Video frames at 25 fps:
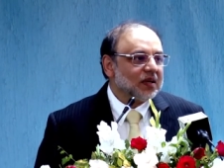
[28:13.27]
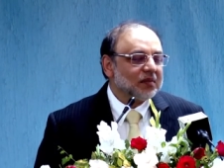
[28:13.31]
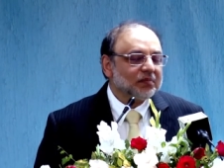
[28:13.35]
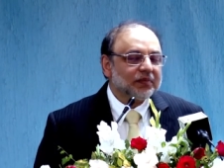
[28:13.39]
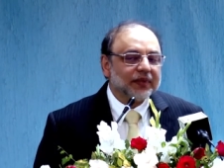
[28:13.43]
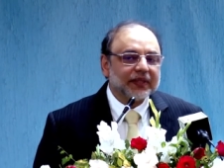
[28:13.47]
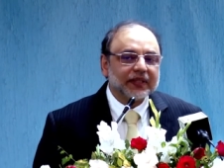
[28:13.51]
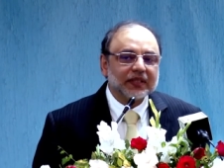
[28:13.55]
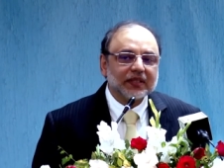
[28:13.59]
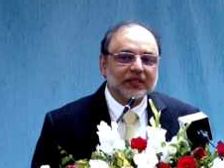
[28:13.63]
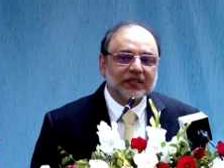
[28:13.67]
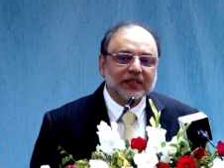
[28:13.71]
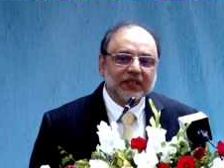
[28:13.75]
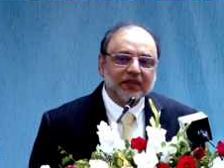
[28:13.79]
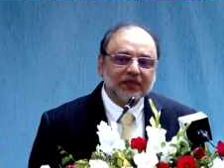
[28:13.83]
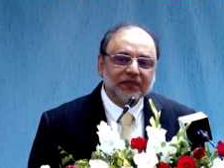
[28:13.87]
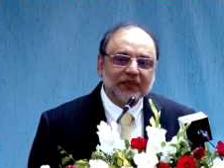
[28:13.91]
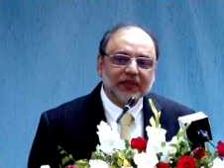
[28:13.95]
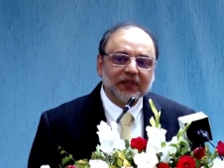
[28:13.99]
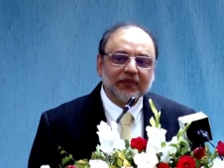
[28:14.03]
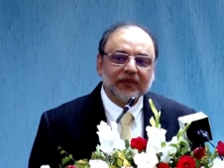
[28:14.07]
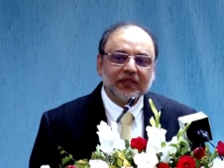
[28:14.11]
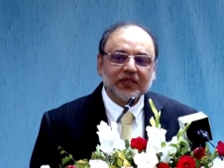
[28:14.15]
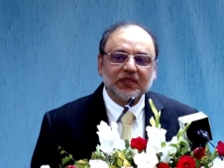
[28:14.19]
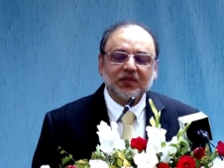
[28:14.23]
Because if
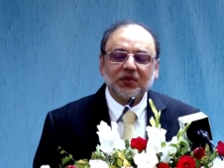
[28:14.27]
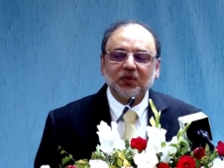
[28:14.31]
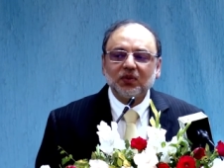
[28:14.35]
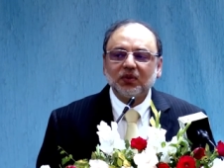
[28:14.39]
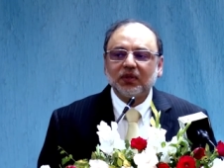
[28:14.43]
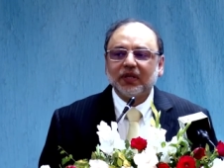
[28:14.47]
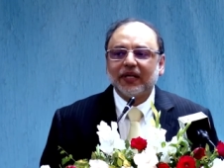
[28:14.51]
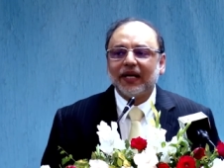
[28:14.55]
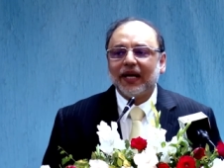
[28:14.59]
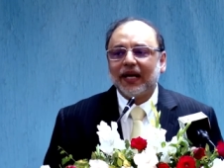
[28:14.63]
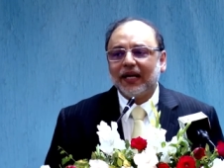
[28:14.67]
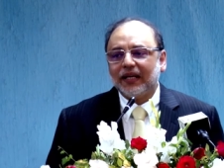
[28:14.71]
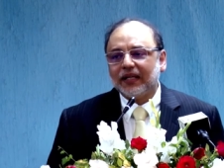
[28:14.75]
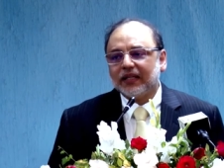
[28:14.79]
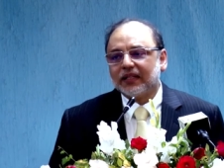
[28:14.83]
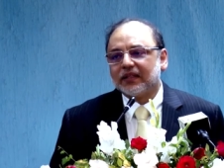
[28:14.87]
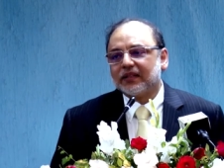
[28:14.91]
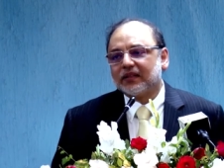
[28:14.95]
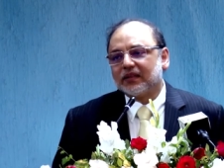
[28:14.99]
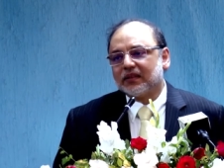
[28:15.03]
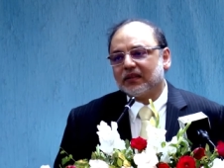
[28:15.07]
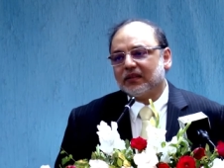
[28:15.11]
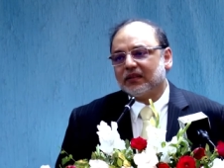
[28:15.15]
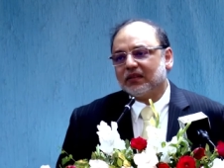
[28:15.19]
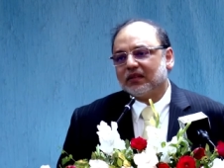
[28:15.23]
there is no
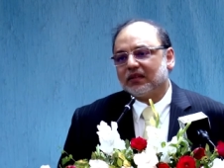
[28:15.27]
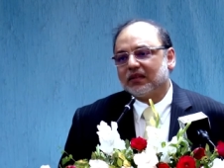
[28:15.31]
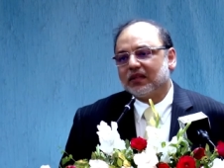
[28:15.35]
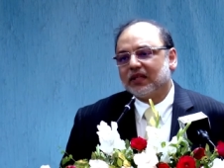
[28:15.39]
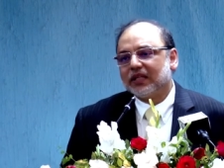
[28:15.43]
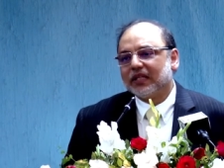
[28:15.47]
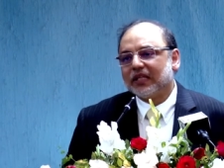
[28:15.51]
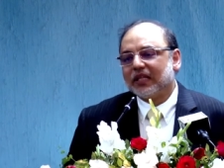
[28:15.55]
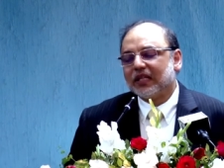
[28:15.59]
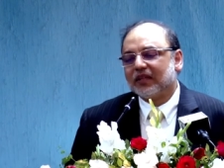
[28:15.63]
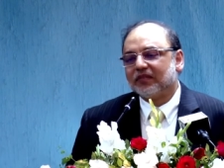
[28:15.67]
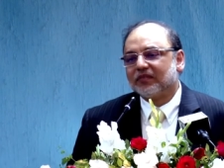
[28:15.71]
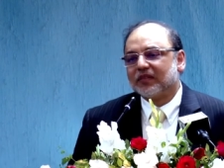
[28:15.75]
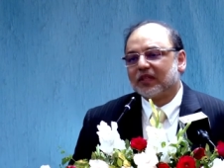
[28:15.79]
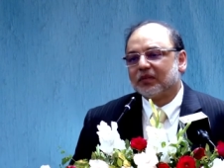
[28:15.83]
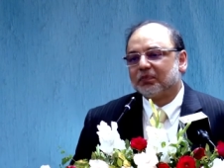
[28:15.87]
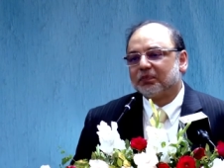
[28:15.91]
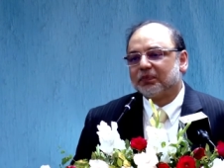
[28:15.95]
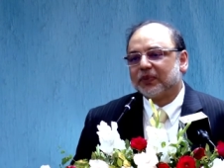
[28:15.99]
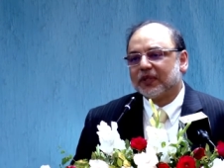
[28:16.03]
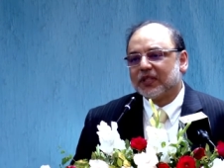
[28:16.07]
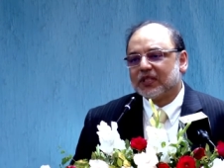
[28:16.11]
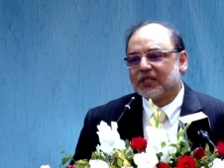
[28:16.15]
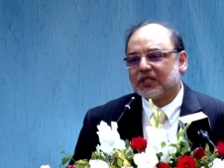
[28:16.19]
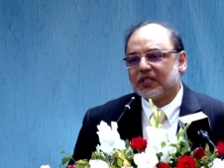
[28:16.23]
character, if the
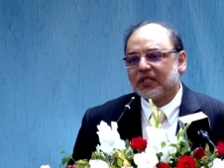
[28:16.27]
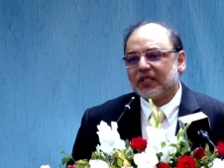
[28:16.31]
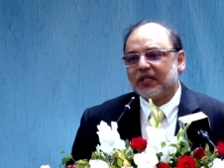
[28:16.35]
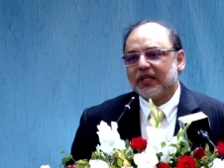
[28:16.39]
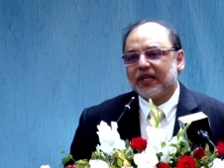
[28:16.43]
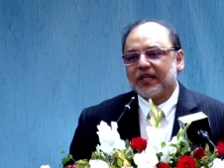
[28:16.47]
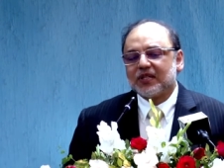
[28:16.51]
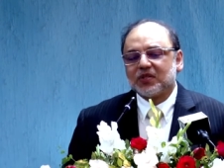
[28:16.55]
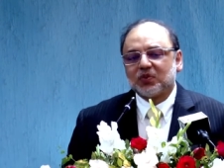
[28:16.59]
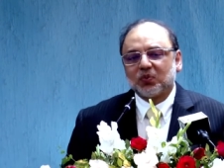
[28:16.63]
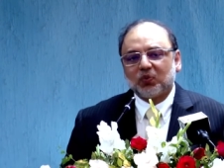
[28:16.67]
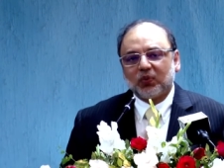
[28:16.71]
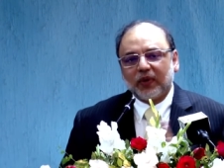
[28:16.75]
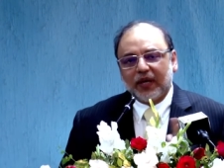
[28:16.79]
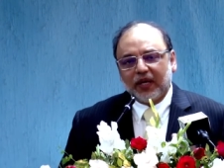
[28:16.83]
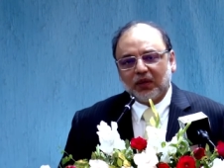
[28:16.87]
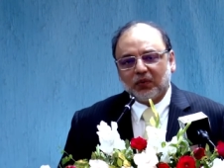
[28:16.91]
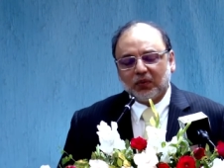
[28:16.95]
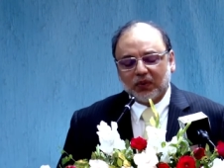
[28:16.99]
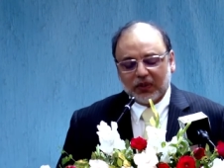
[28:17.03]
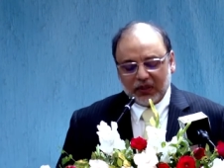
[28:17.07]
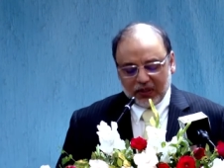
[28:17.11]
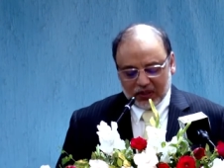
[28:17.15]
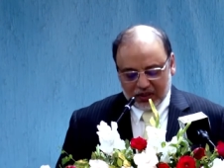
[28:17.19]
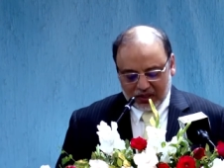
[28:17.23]
person is
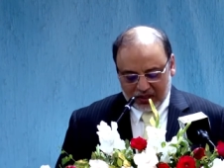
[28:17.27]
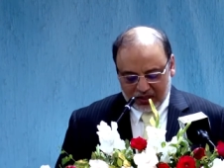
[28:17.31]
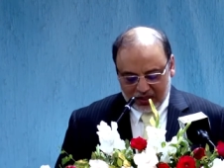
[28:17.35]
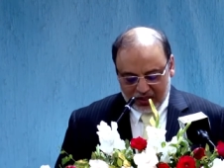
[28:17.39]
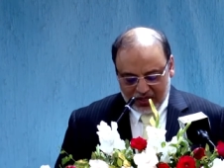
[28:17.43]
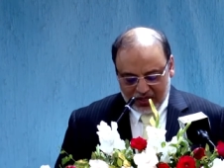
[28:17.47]
wayward